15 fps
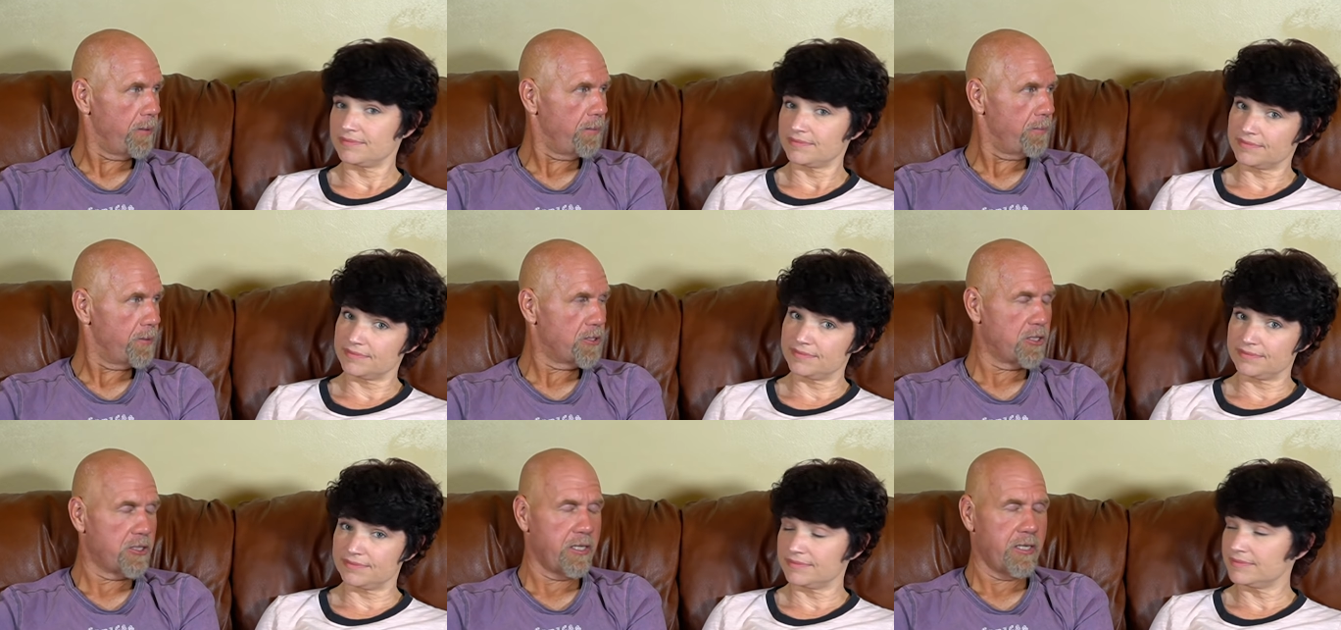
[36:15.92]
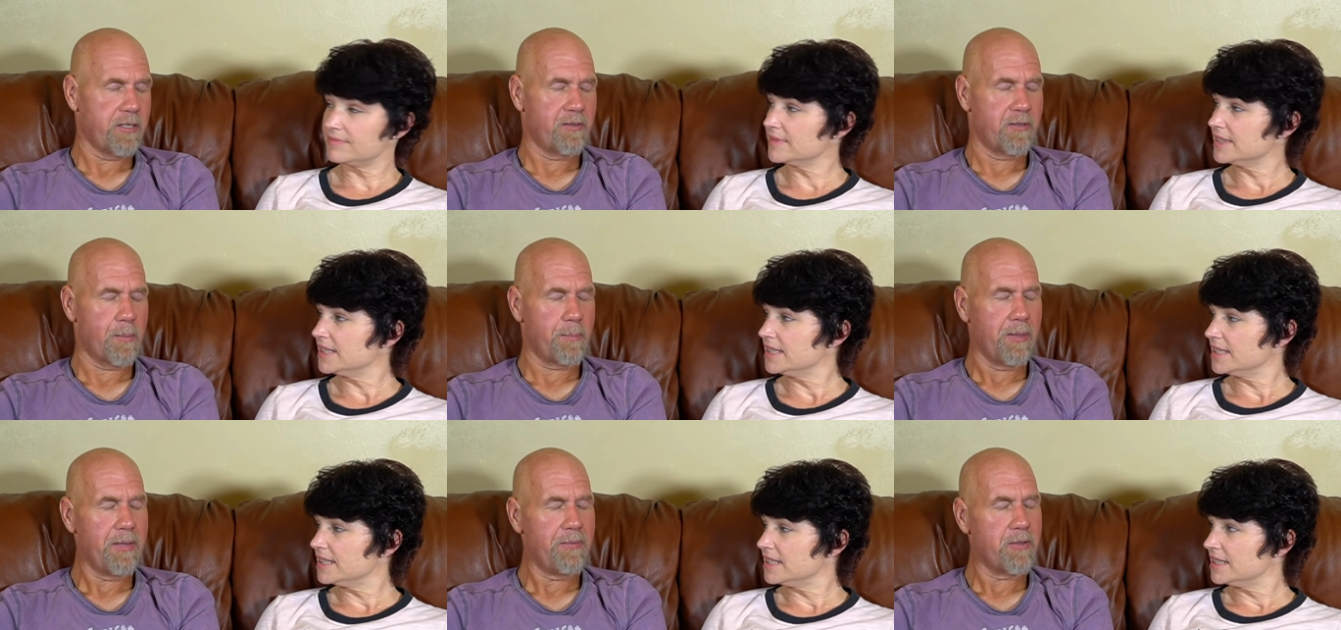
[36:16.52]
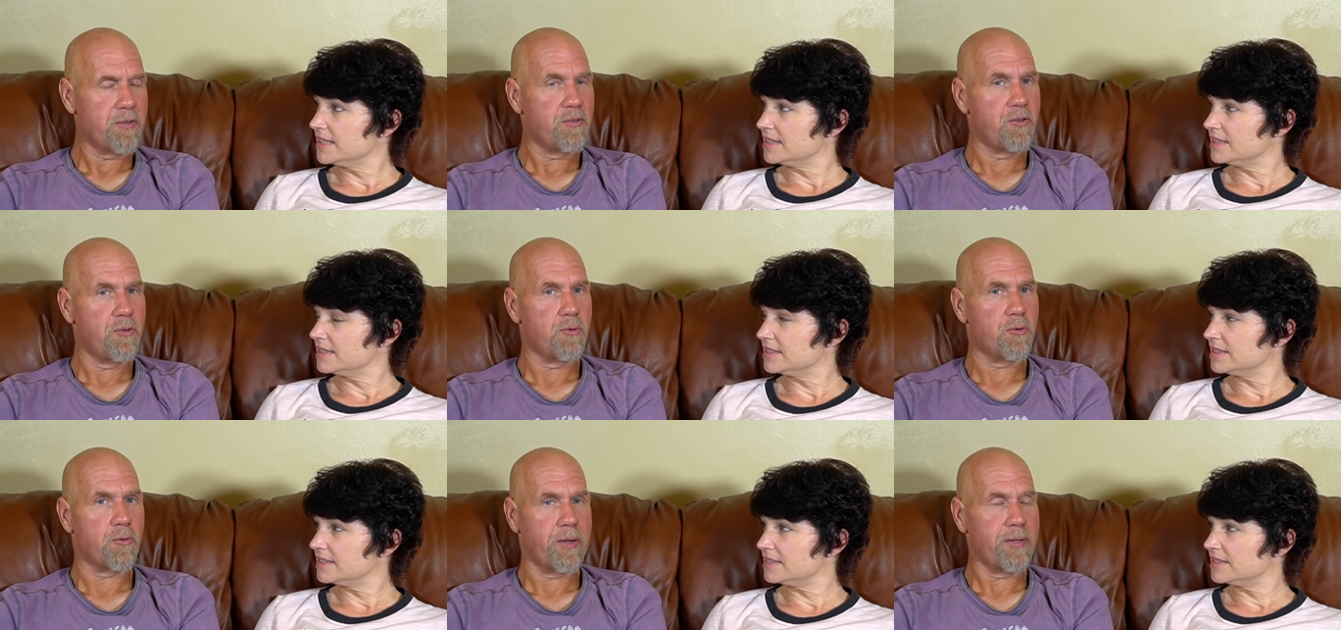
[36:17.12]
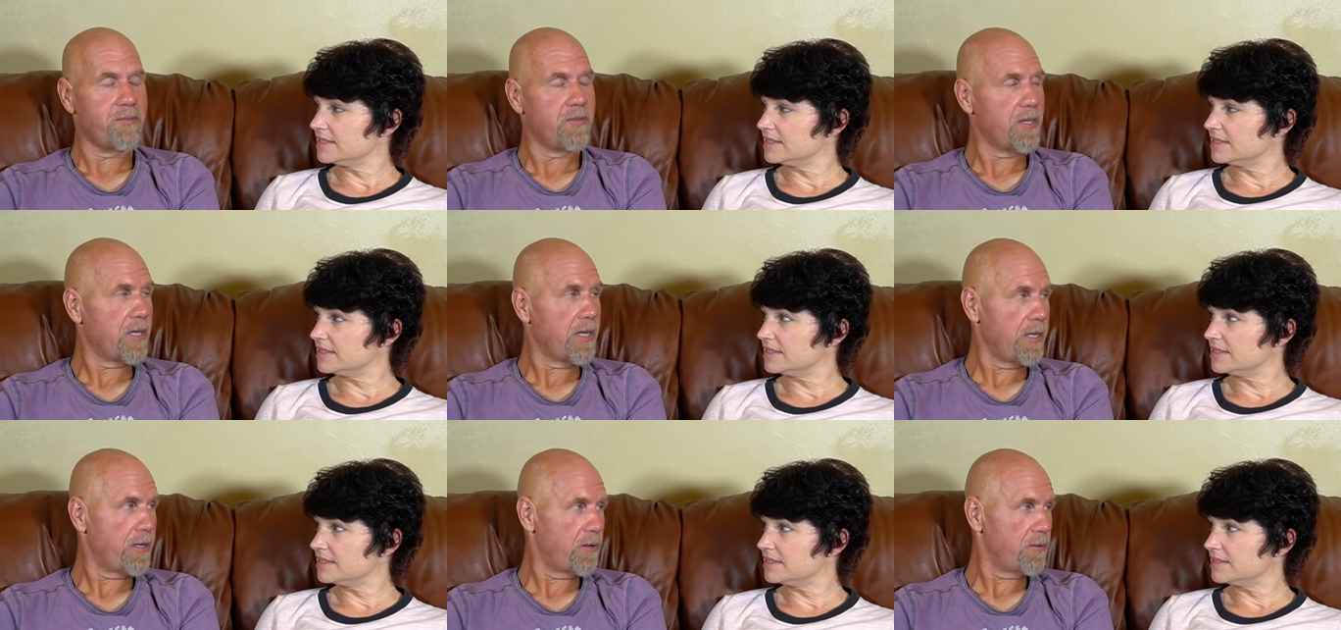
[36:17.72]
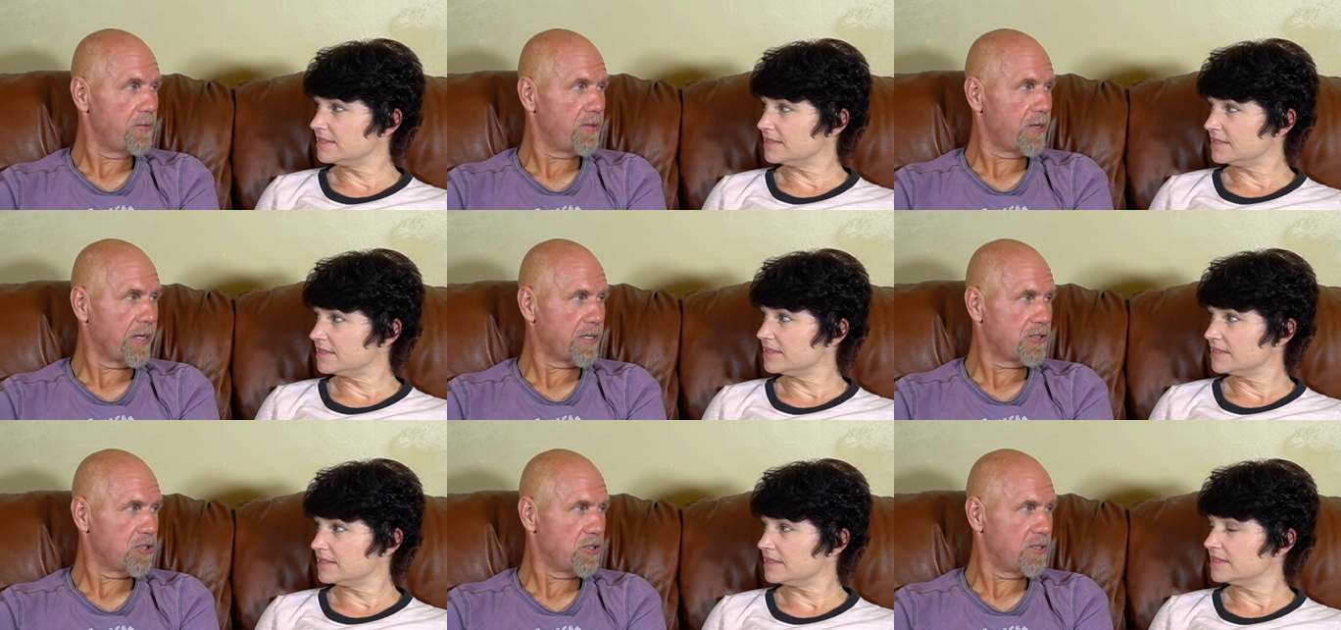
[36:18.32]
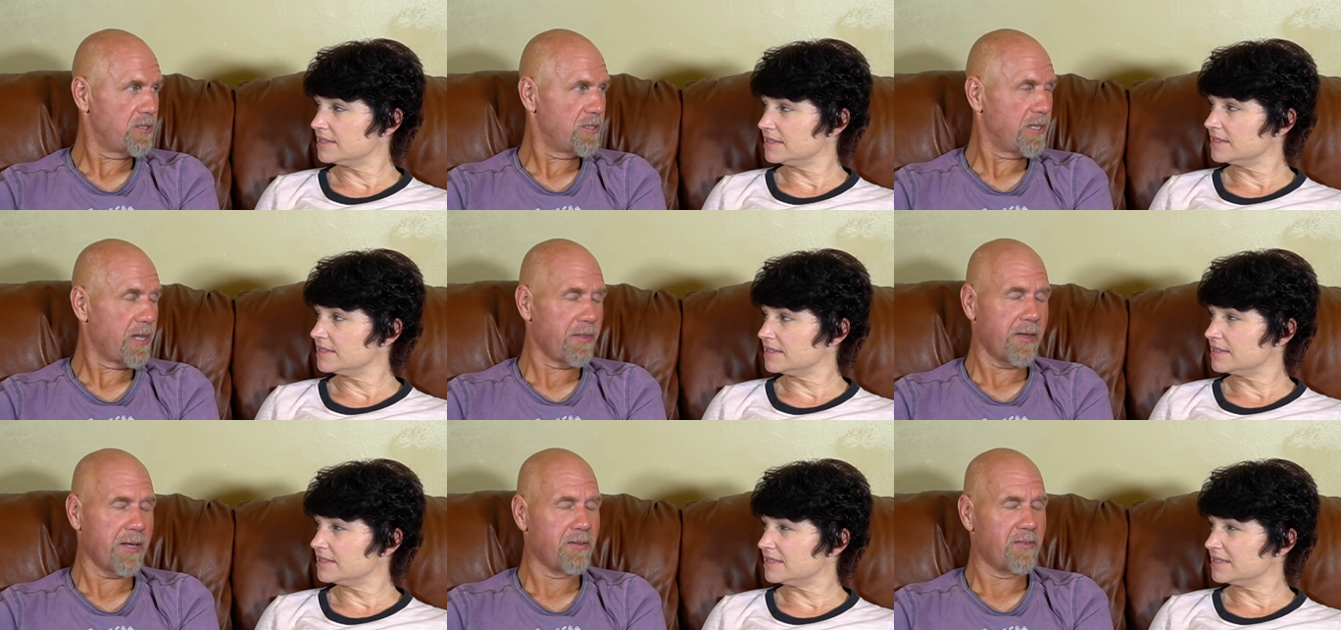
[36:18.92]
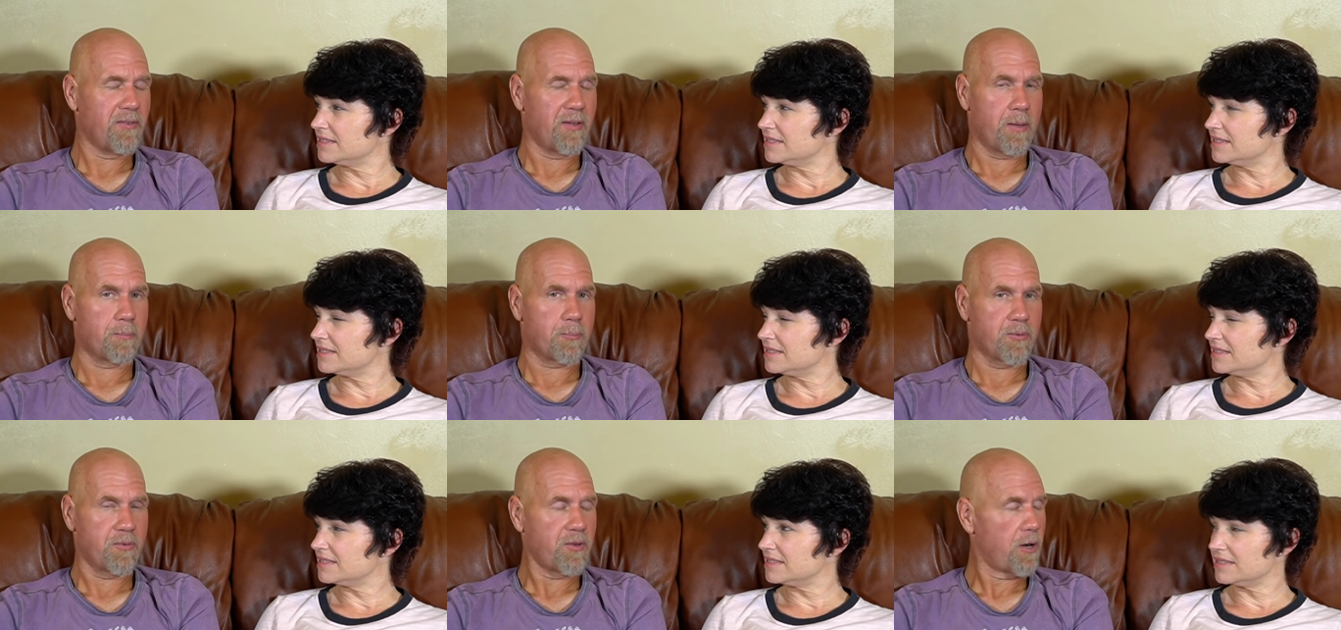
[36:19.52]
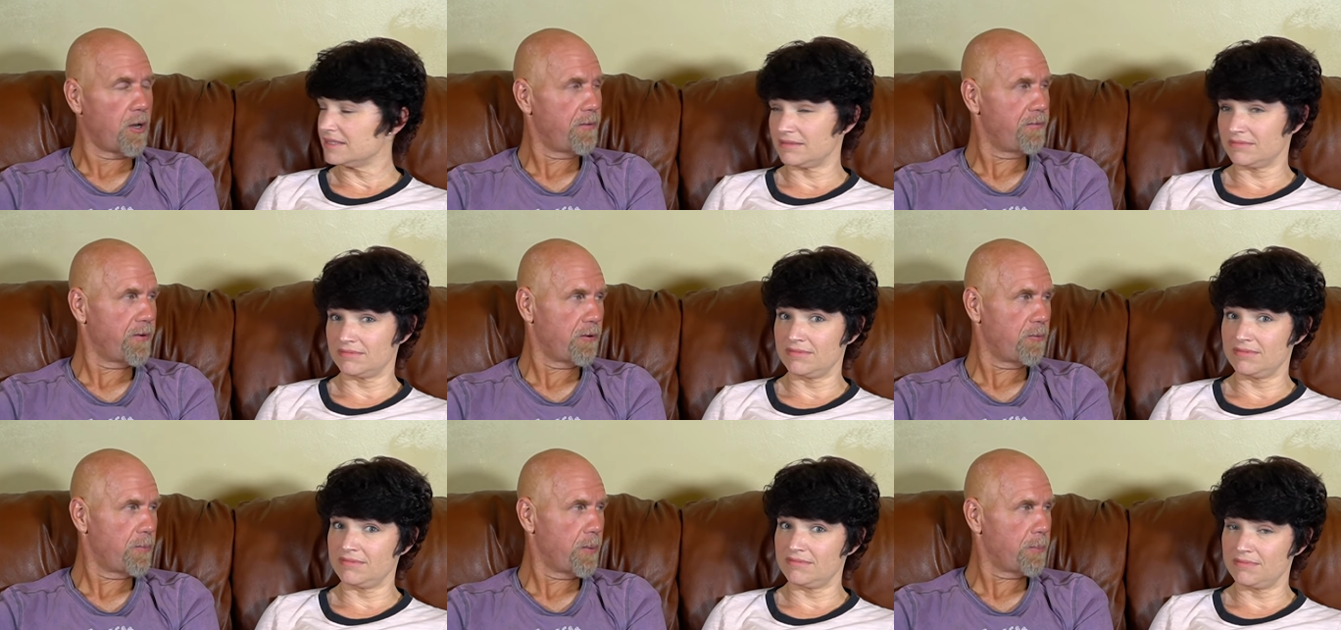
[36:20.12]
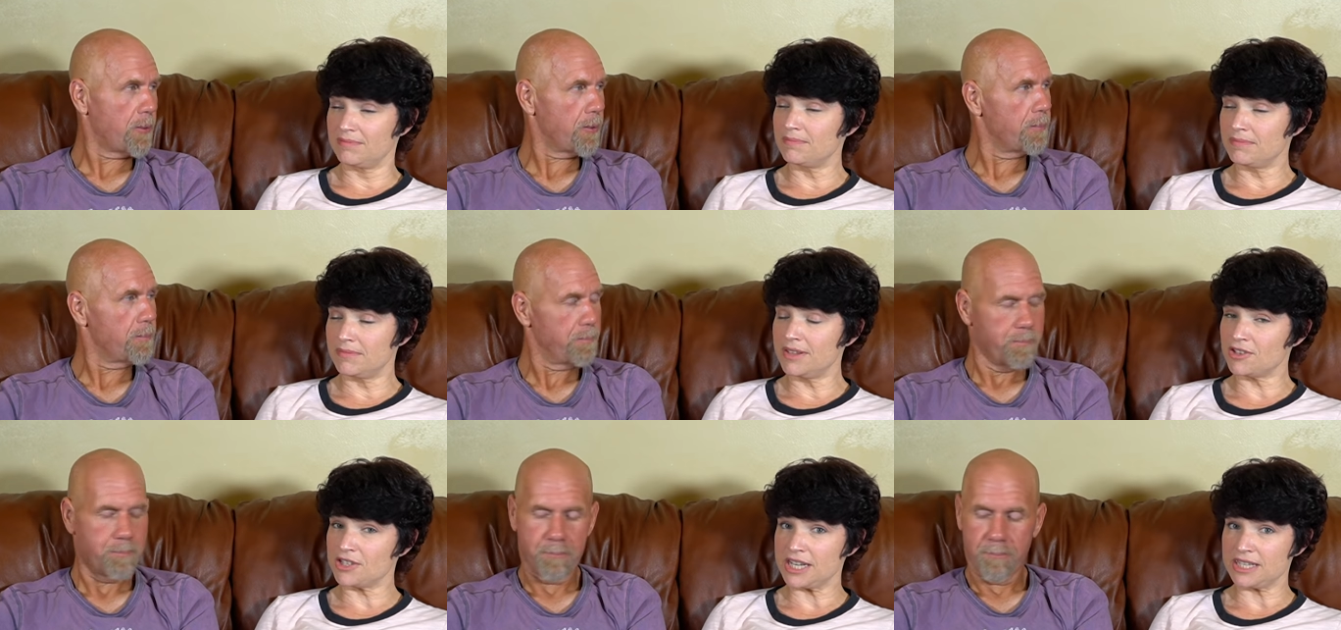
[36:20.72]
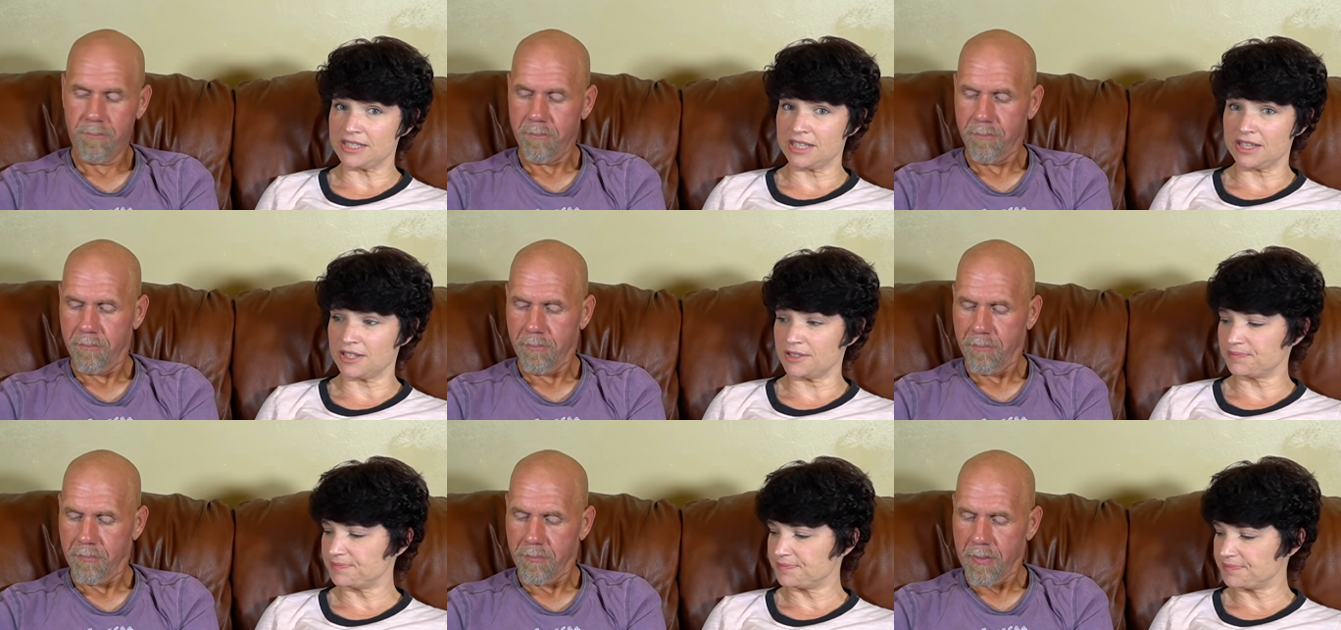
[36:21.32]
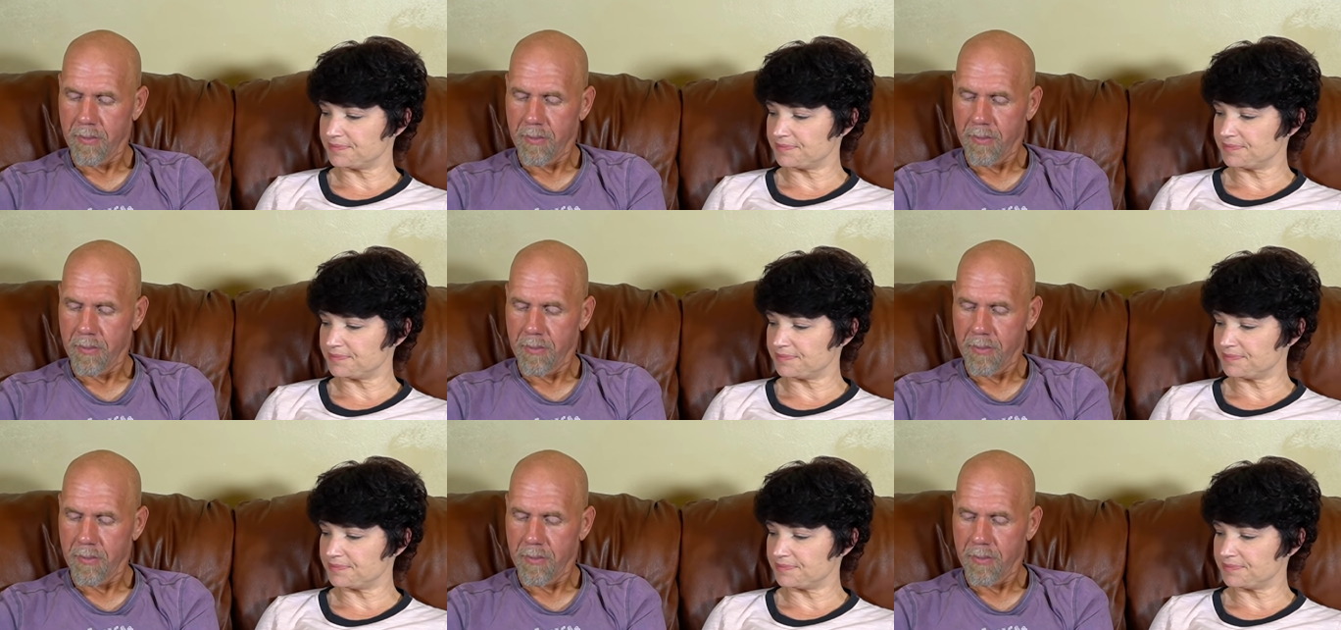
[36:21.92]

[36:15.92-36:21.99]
Speaker 1: it, which is, I believe it's Two Crazy Ketos. And it gets you, I think it's ten percent off. I don't remember.
Speaker 2: They're tasty though.